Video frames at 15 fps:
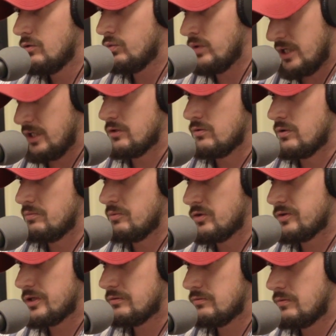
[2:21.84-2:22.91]
we need to
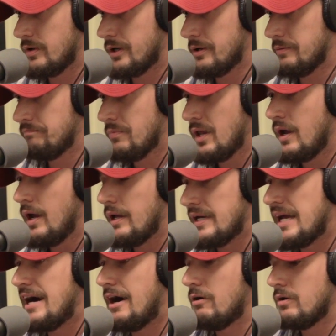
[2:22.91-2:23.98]
remove it. Right.
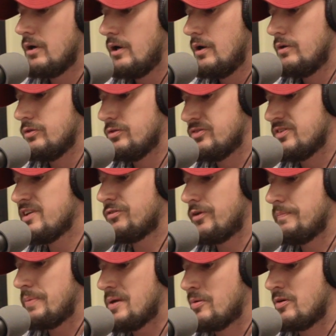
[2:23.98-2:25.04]
Now,
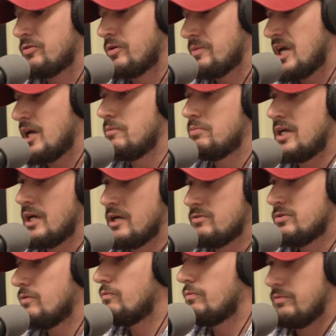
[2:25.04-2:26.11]
different people from the
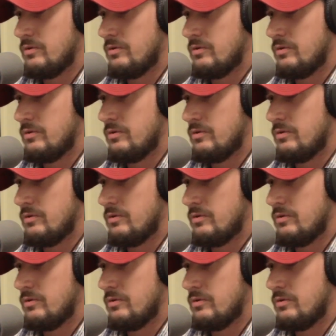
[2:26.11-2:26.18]
APA